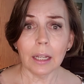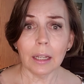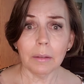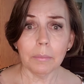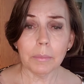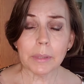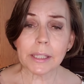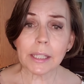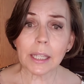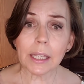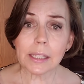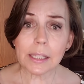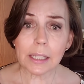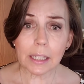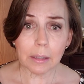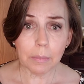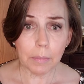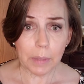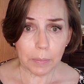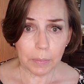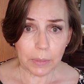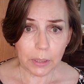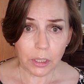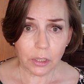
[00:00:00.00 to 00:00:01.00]
Besides a
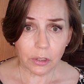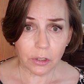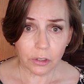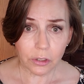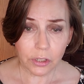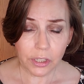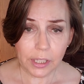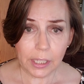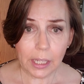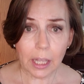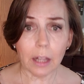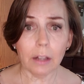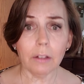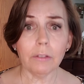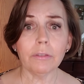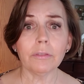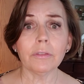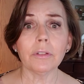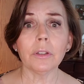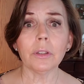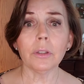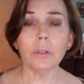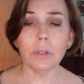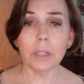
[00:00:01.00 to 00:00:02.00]
commitment to
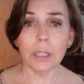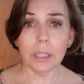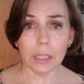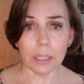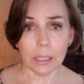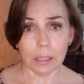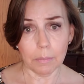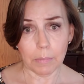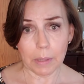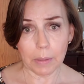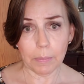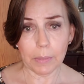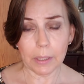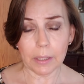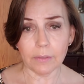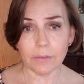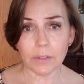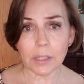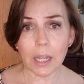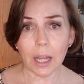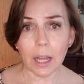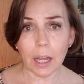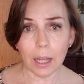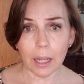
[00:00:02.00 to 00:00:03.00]
yourself, you need a commitment of
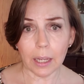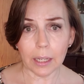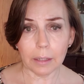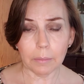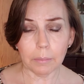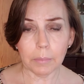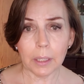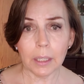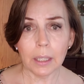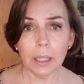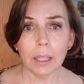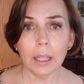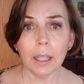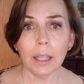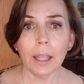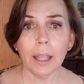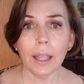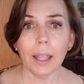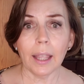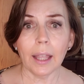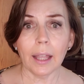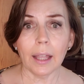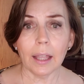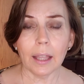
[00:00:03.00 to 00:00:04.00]
time.
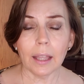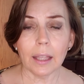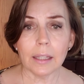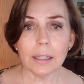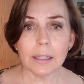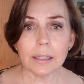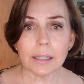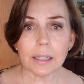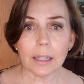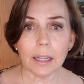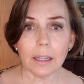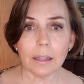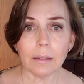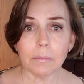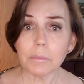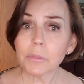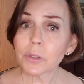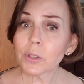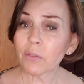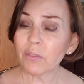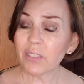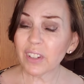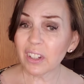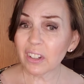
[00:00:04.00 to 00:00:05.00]
And
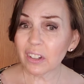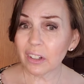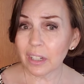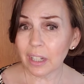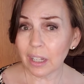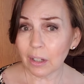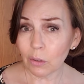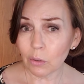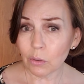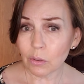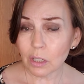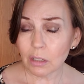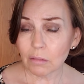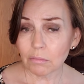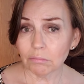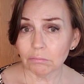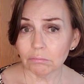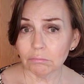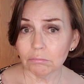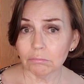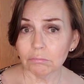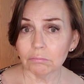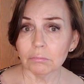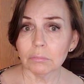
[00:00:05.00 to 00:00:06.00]
so figure it out.
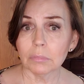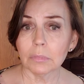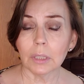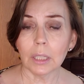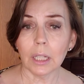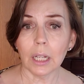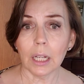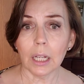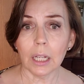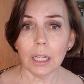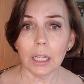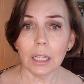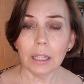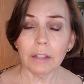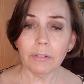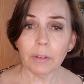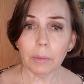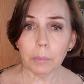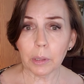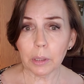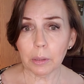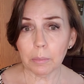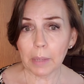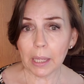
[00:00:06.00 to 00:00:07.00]
If I'm
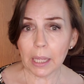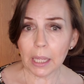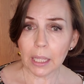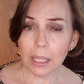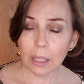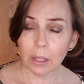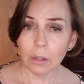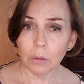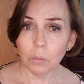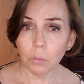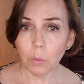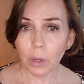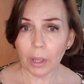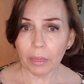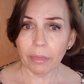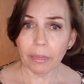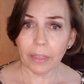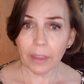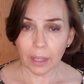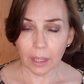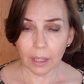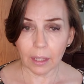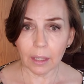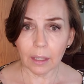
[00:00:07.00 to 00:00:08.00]
going to make one
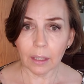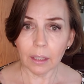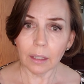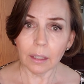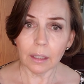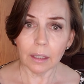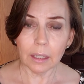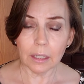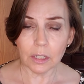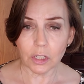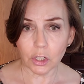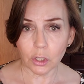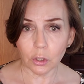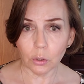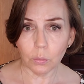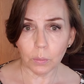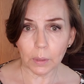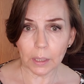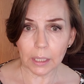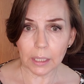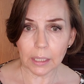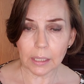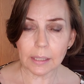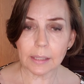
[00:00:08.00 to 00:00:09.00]
thing in 2
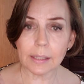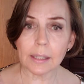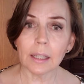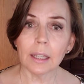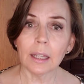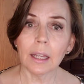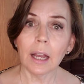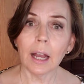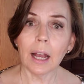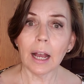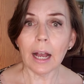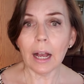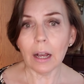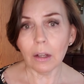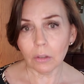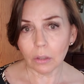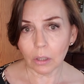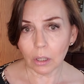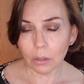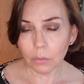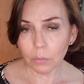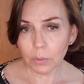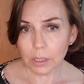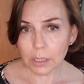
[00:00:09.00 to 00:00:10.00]
weeks, how
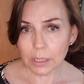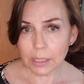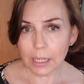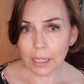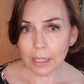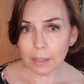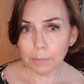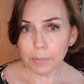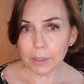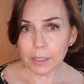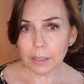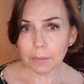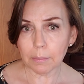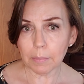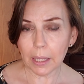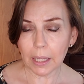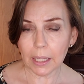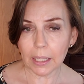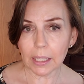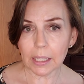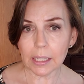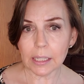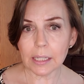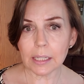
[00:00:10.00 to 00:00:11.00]
long would it take me to
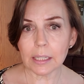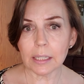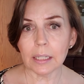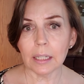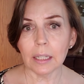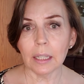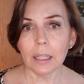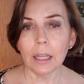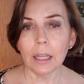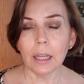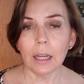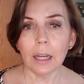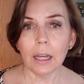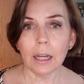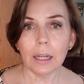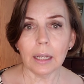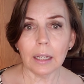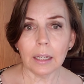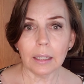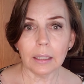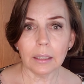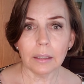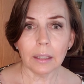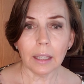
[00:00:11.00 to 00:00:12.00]
make it?
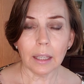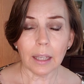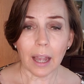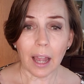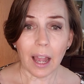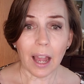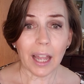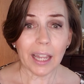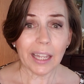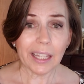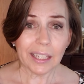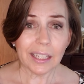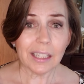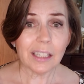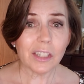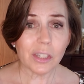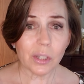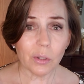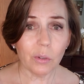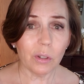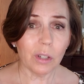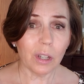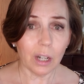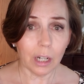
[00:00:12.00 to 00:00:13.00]
I can
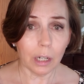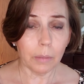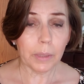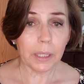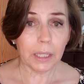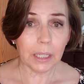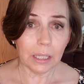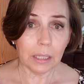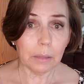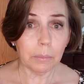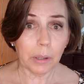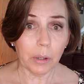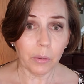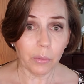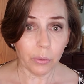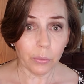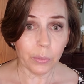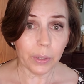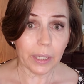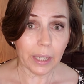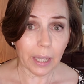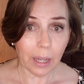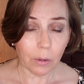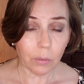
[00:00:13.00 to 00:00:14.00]
sew a garment in about
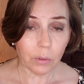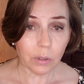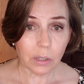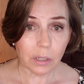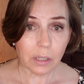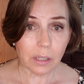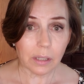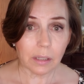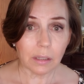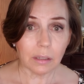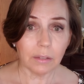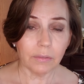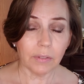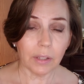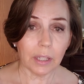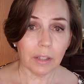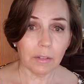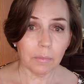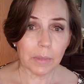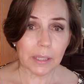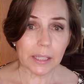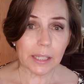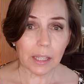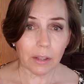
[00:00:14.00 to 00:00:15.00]
3 hours. If I give
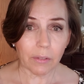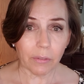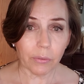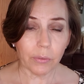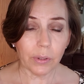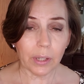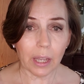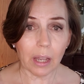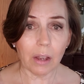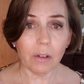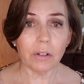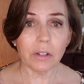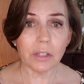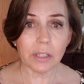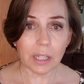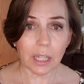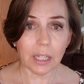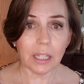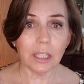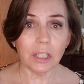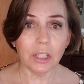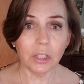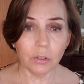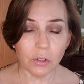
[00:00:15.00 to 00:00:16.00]
myself 3 hours, I
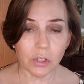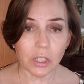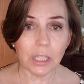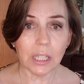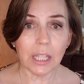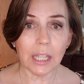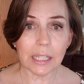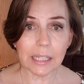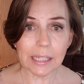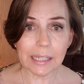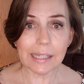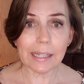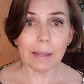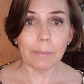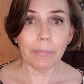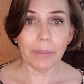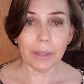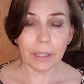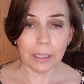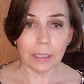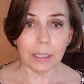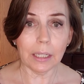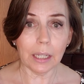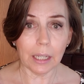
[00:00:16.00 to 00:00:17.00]
can usually get
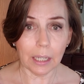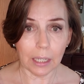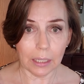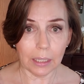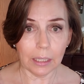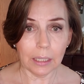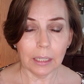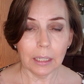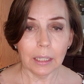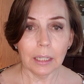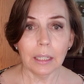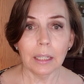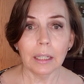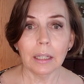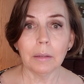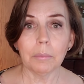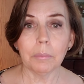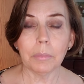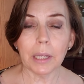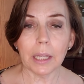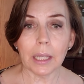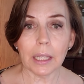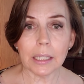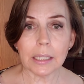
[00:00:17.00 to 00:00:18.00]
something done.
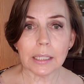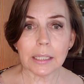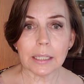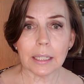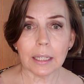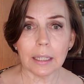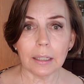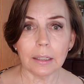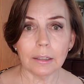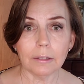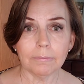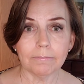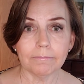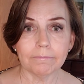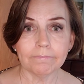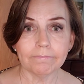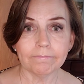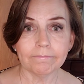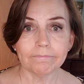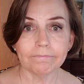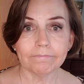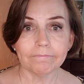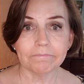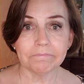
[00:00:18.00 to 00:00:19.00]
But
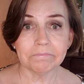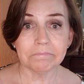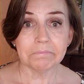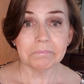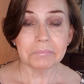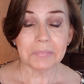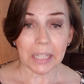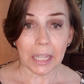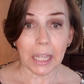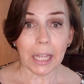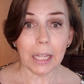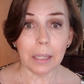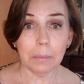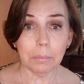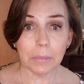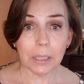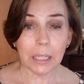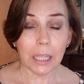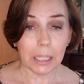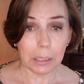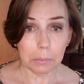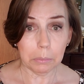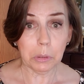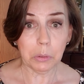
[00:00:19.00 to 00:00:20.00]
I'm
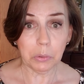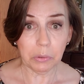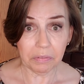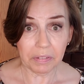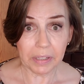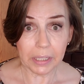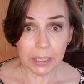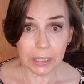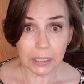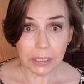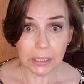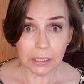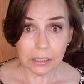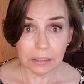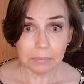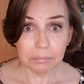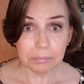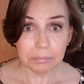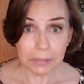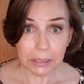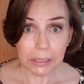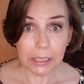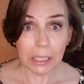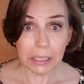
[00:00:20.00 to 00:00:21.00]
kind of motivated
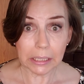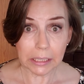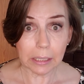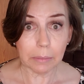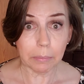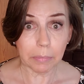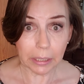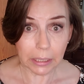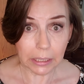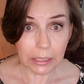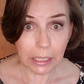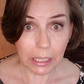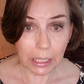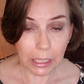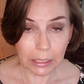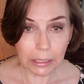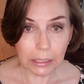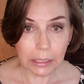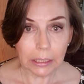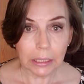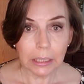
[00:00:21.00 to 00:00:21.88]
to get something done.